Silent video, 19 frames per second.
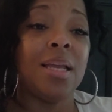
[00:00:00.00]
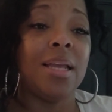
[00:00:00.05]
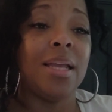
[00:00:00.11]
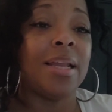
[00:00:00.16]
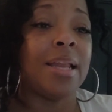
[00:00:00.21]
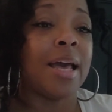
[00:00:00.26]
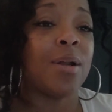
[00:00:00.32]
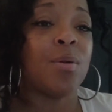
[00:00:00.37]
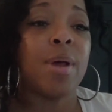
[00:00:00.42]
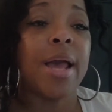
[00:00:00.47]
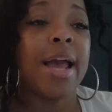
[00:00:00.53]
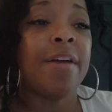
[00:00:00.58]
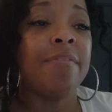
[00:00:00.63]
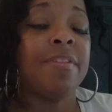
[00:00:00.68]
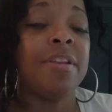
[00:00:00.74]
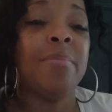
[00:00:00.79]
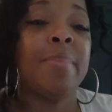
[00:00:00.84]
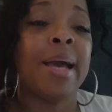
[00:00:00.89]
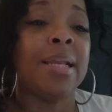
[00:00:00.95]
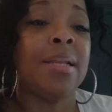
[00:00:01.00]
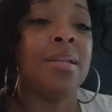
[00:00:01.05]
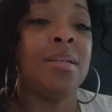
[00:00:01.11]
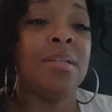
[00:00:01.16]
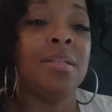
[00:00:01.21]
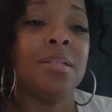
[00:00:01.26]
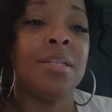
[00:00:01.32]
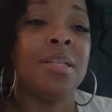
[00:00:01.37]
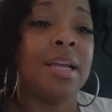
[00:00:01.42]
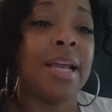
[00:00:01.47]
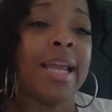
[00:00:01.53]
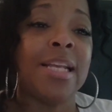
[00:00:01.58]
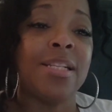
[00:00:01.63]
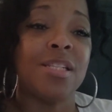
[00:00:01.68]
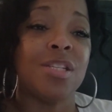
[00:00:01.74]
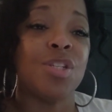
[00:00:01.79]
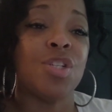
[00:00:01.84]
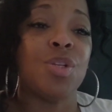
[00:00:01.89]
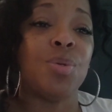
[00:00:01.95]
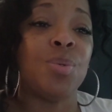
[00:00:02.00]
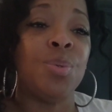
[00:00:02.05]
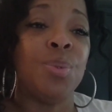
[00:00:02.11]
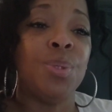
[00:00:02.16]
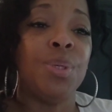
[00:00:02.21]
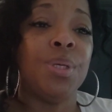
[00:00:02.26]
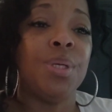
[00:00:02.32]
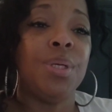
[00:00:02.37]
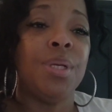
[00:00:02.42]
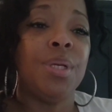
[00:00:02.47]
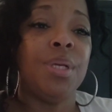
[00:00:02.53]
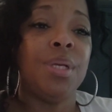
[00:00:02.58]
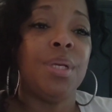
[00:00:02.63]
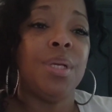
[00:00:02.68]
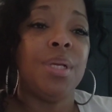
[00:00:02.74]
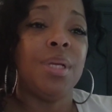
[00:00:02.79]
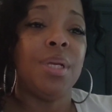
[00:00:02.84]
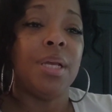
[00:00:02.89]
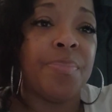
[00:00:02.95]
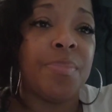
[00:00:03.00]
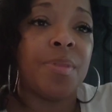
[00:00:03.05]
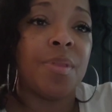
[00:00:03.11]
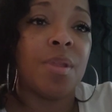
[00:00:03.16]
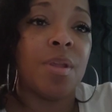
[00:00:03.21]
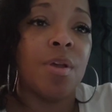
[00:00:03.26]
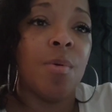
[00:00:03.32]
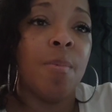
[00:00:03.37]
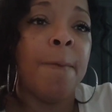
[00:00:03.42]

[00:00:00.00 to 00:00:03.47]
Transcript: And I don't have anybody to answer to. But God.